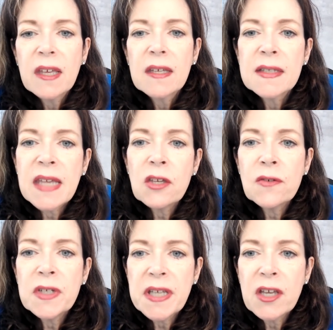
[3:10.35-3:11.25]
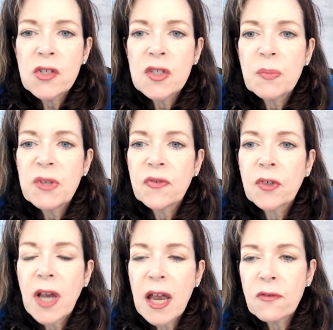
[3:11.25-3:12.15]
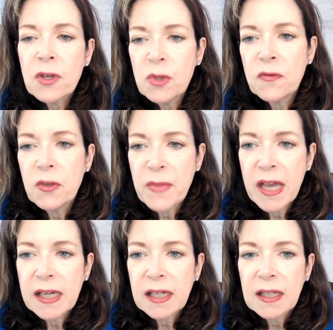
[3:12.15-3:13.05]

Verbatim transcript: Set your intentions before every move you make